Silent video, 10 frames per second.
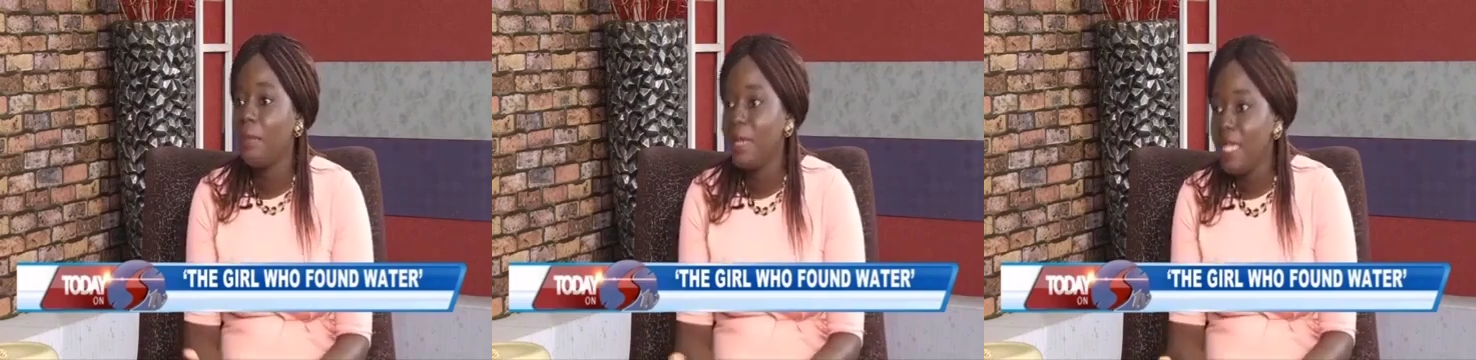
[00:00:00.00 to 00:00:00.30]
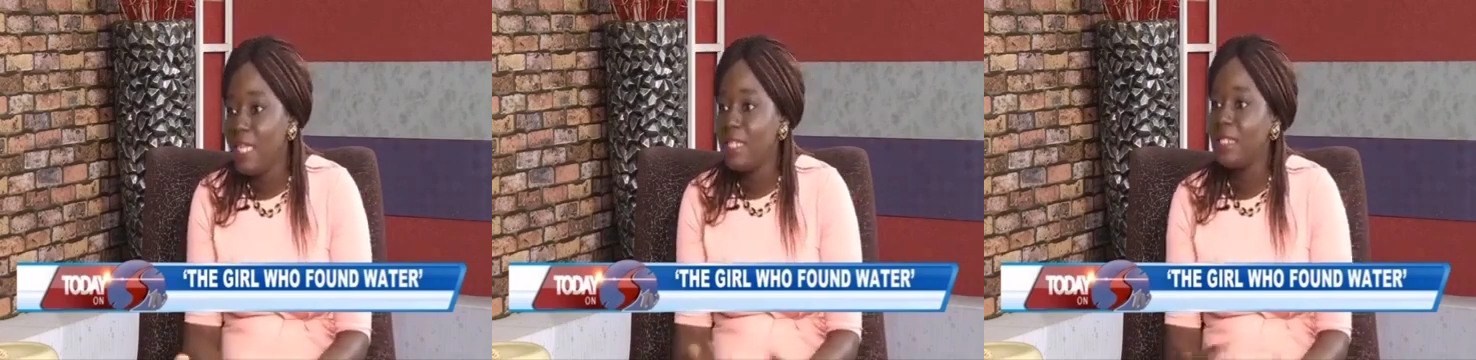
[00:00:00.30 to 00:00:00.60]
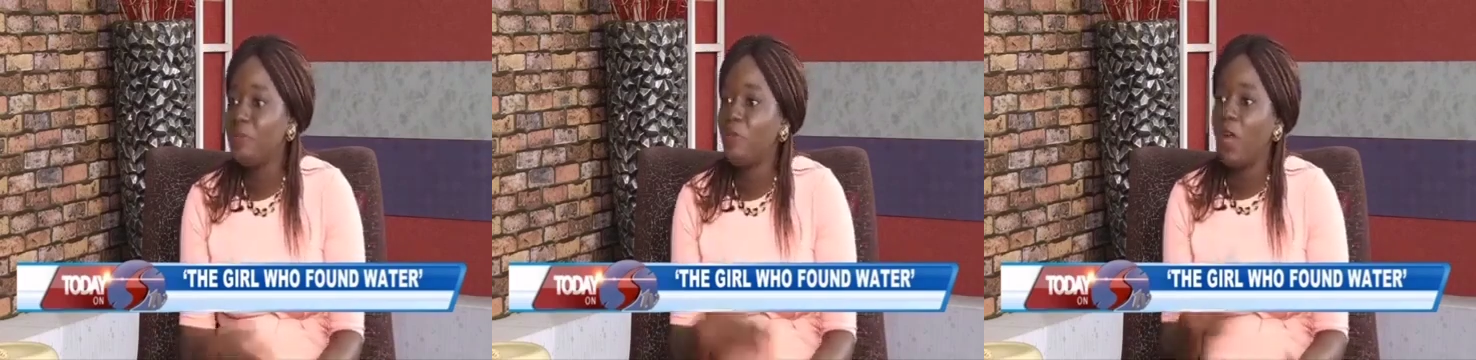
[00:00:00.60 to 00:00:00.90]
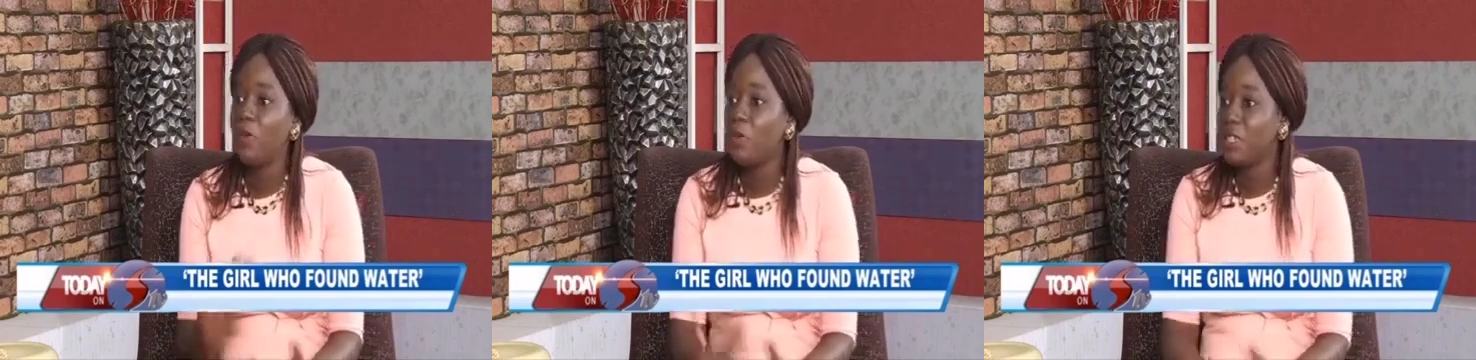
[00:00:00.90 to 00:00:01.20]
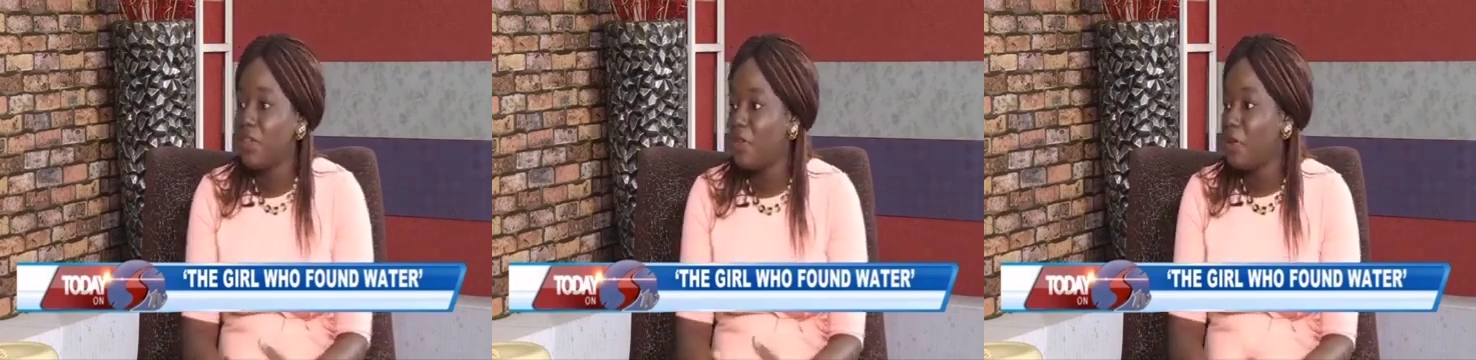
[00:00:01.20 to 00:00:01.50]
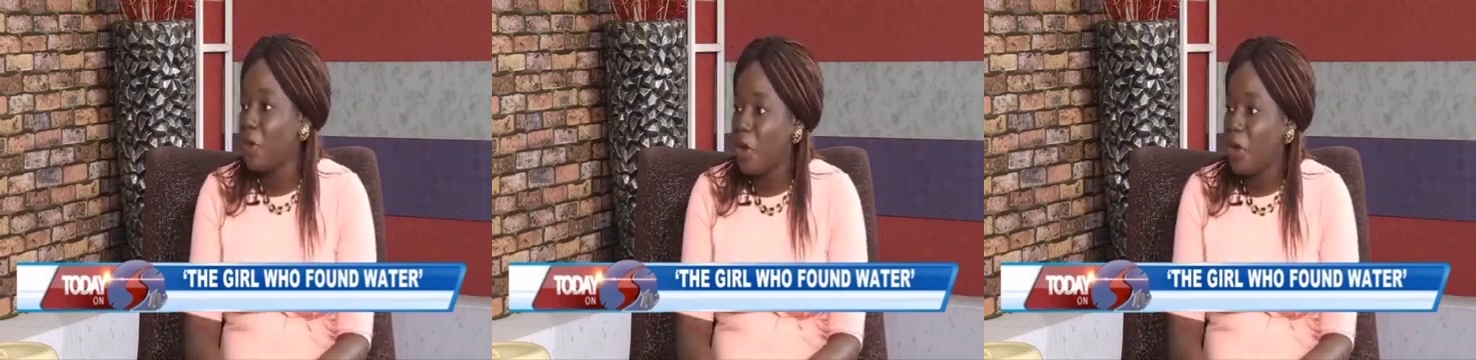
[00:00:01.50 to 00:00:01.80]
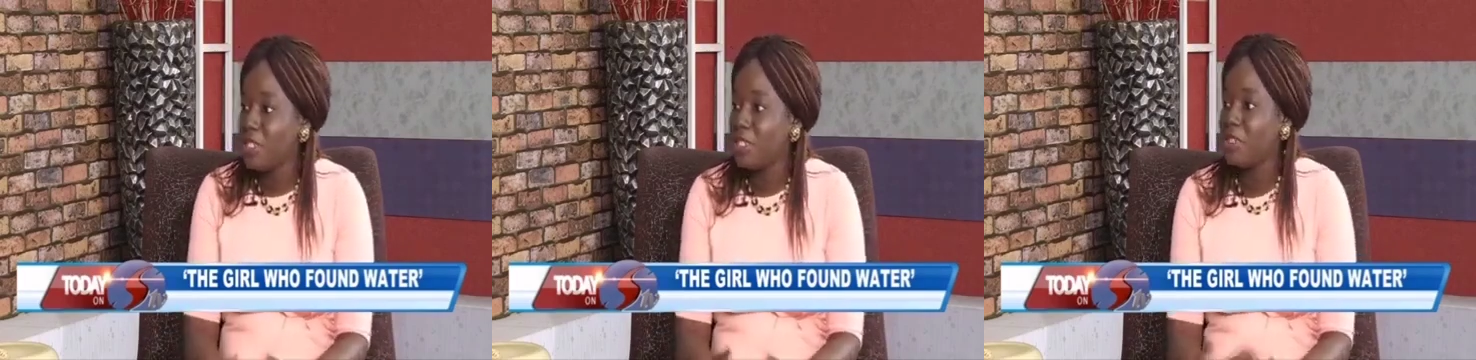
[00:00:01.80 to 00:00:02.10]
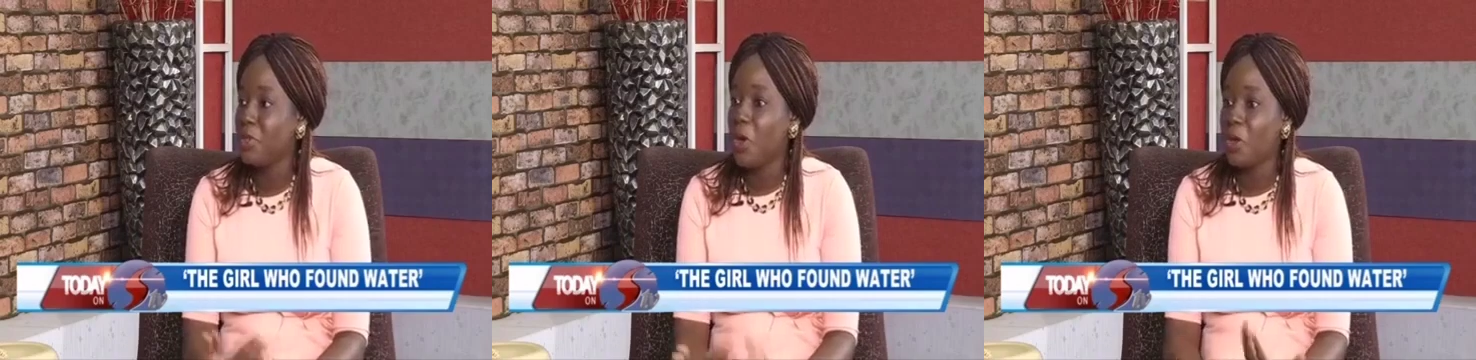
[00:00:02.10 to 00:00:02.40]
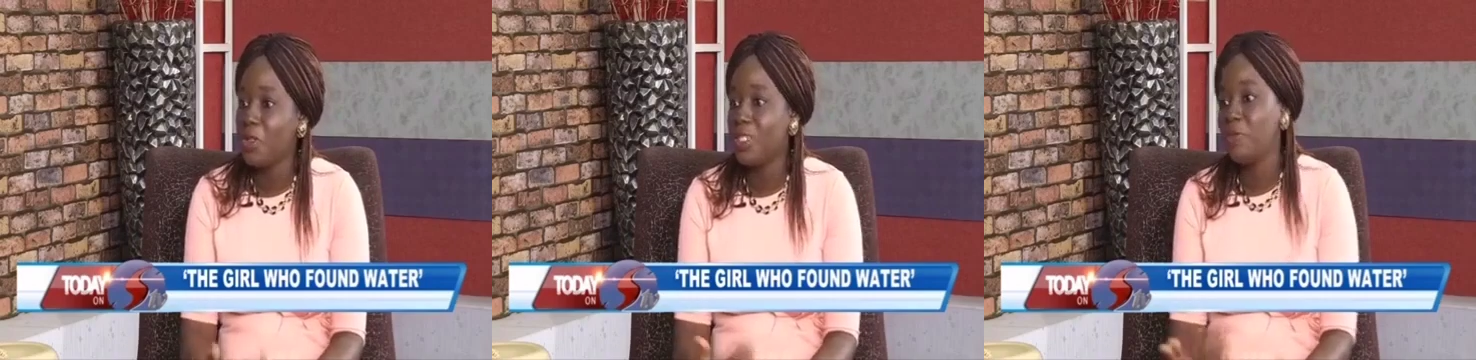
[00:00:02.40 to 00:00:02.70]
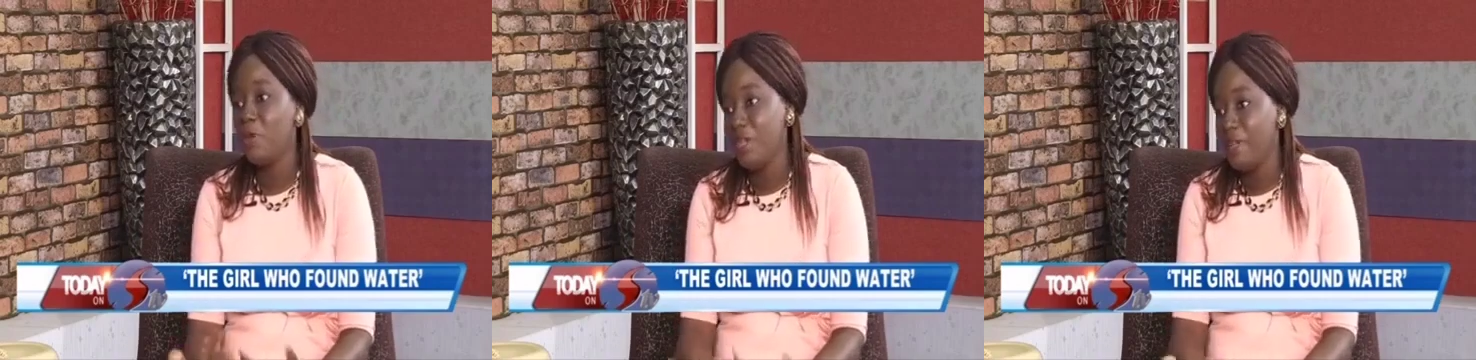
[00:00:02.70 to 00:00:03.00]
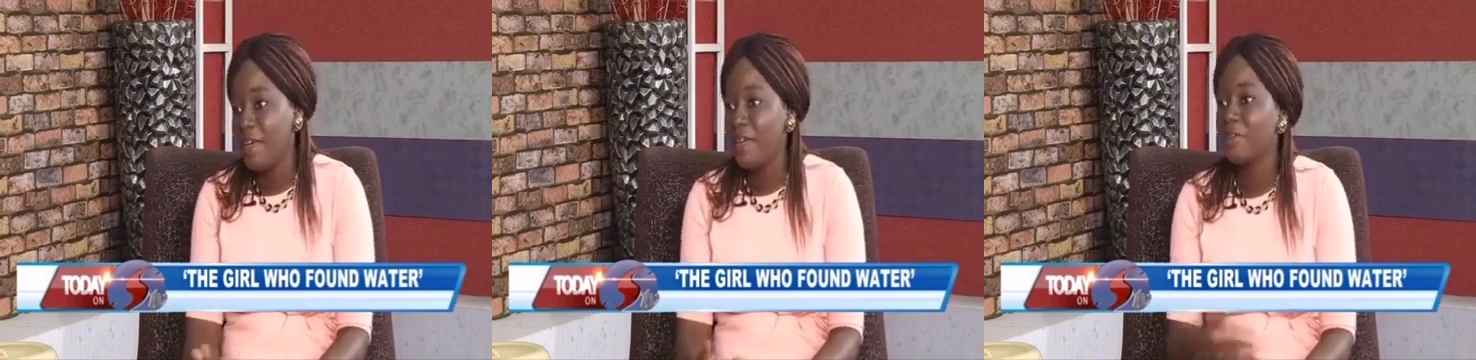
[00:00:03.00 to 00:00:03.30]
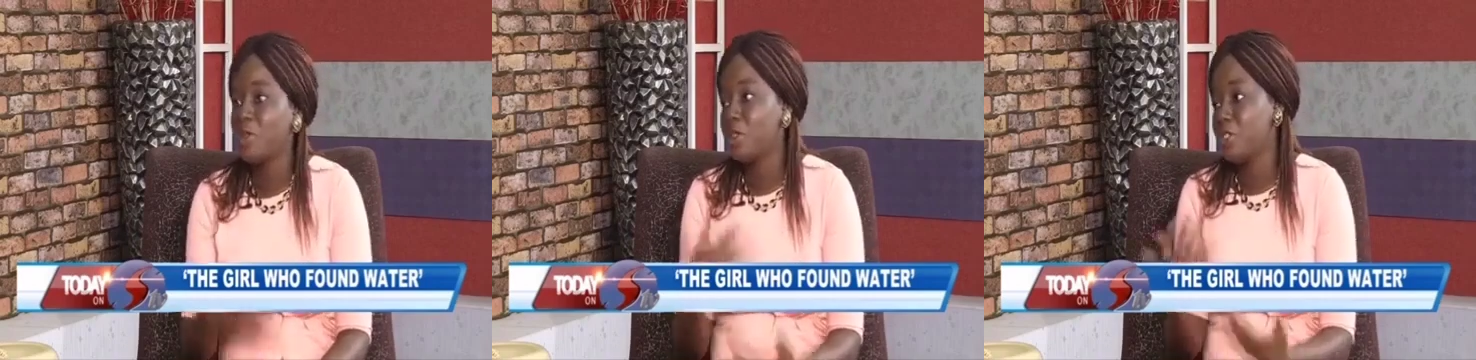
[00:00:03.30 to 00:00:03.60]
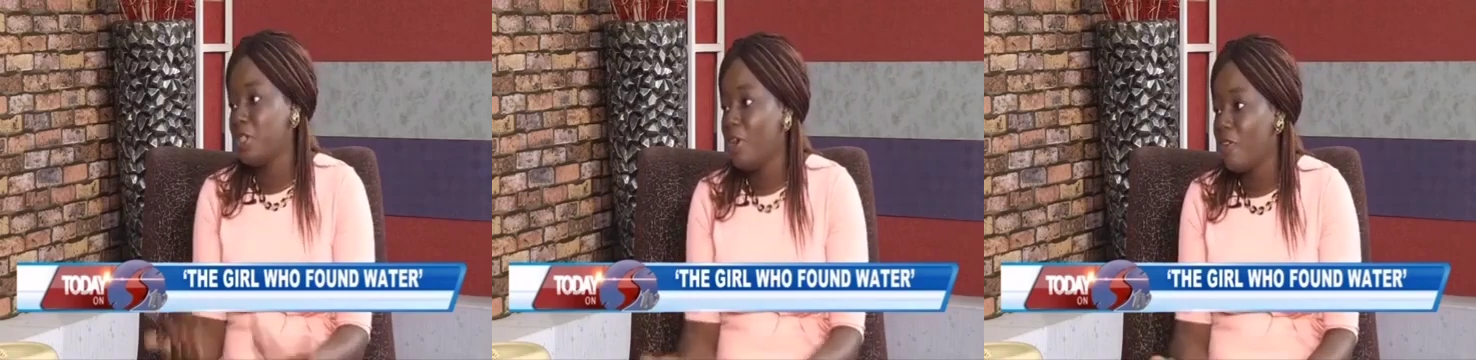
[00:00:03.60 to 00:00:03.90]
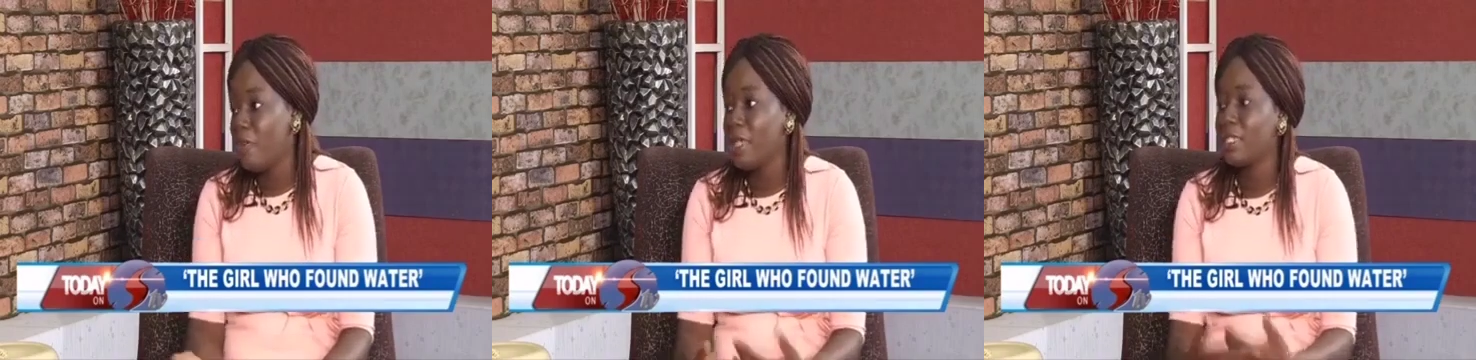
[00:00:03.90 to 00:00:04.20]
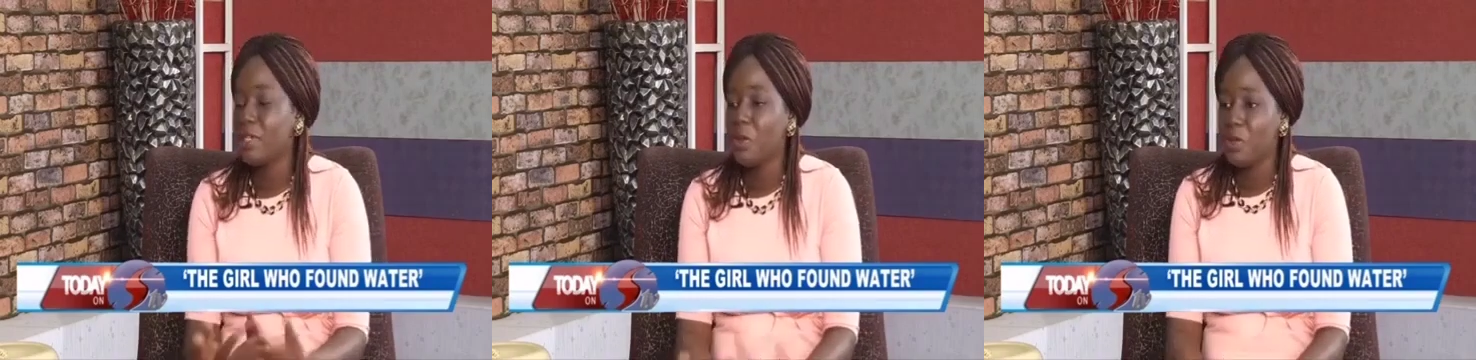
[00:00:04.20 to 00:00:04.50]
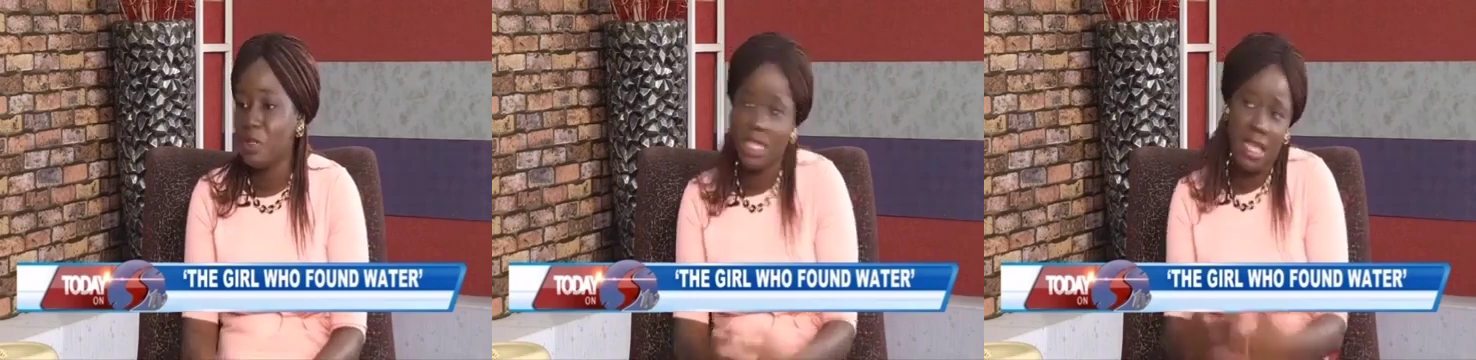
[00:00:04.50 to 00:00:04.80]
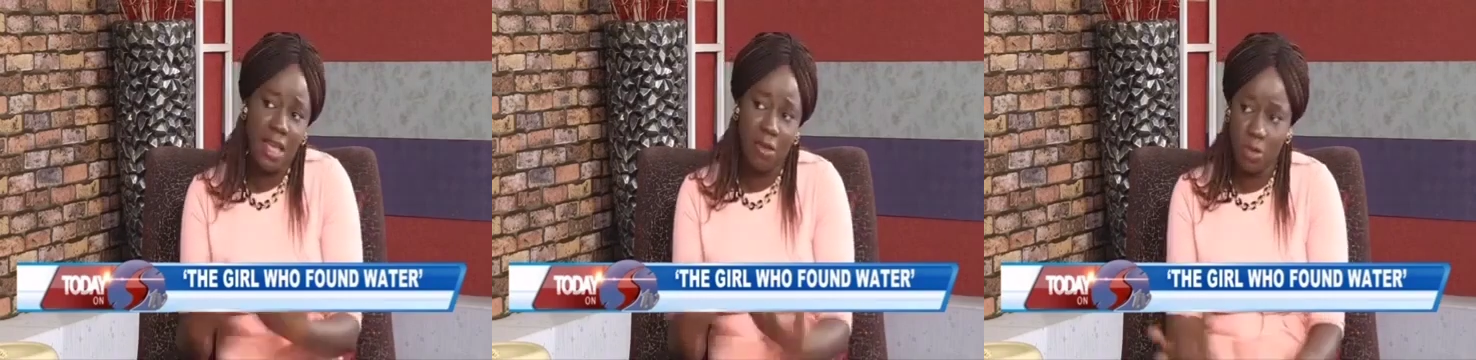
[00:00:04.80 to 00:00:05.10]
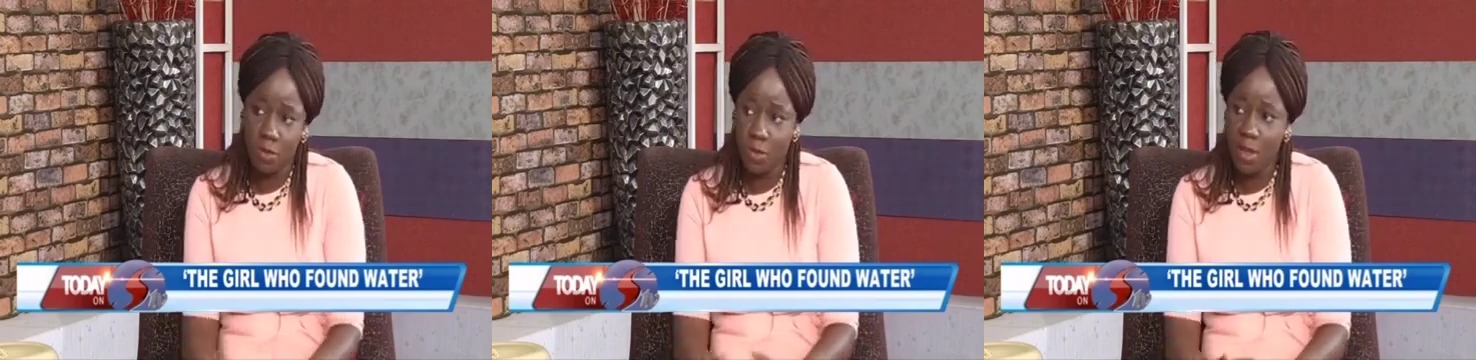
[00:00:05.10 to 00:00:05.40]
please provide water for us, you know, all those whatever, talk to the government and all. So that's how I got to